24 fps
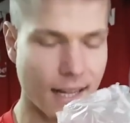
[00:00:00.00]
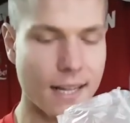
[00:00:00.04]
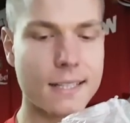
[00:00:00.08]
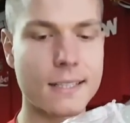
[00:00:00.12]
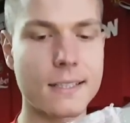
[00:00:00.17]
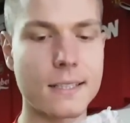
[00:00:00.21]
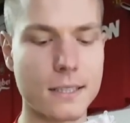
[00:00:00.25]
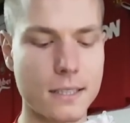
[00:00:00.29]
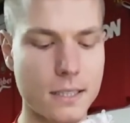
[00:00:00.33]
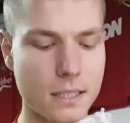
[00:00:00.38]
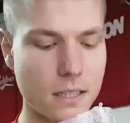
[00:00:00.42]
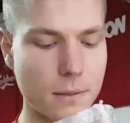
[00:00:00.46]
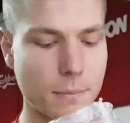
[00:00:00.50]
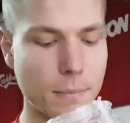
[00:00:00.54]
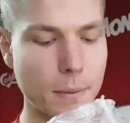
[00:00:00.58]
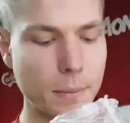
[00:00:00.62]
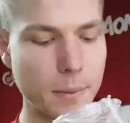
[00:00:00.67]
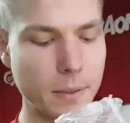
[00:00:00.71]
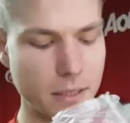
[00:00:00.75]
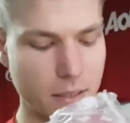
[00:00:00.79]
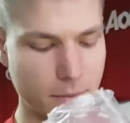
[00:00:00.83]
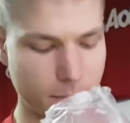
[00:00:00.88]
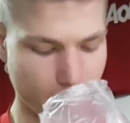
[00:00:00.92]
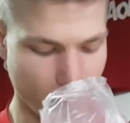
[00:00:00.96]
guess this is the
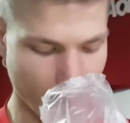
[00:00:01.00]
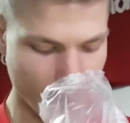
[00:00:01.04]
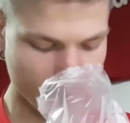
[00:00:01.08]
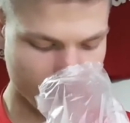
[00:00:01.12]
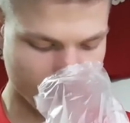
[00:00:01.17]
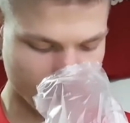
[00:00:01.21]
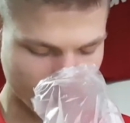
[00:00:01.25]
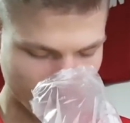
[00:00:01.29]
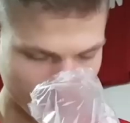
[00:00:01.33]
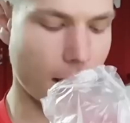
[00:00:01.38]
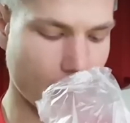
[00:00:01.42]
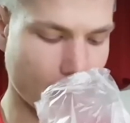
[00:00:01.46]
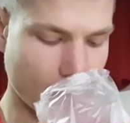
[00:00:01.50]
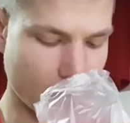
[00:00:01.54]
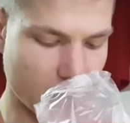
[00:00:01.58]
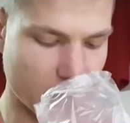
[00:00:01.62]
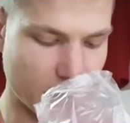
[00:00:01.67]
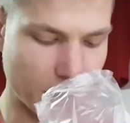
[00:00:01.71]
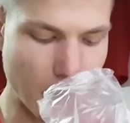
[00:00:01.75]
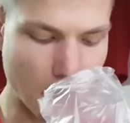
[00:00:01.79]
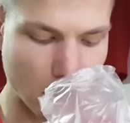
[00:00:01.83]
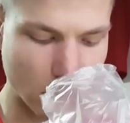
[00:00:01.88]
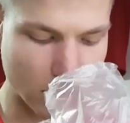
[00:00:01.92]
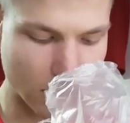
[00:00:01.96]
pumpkin spice. I can
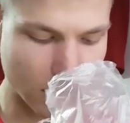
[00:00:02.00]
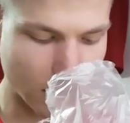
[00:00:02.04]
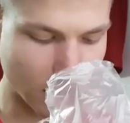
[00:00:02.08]
smell the